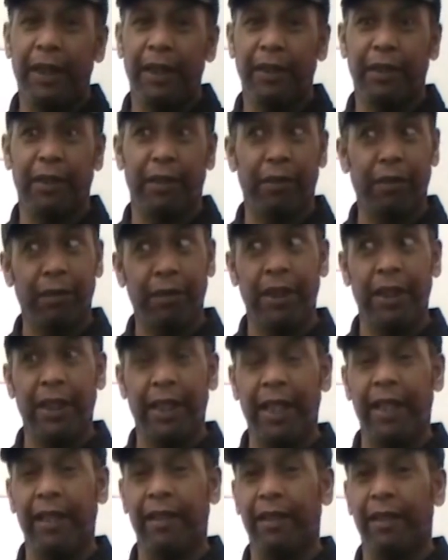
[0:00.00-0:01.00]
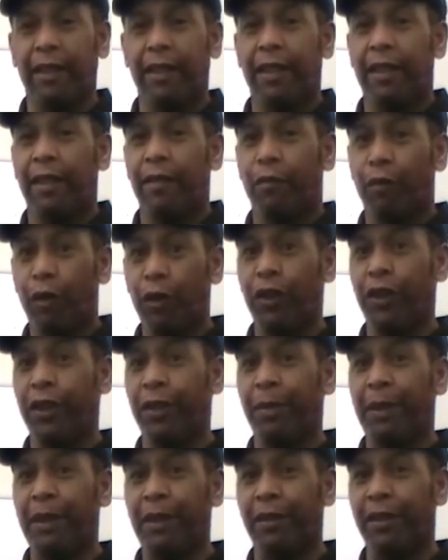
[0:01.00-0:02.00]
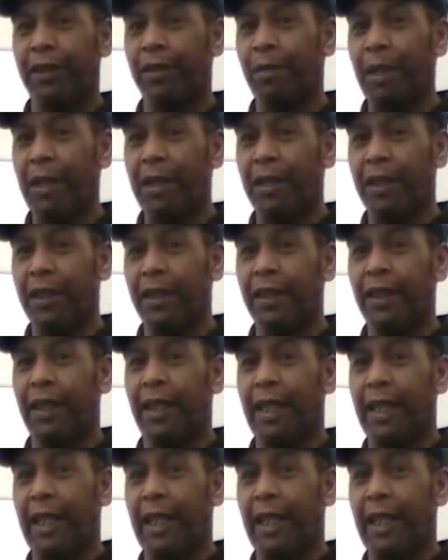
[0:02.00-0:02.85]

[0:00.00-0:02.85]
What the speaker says: into looking at what you spend on smoking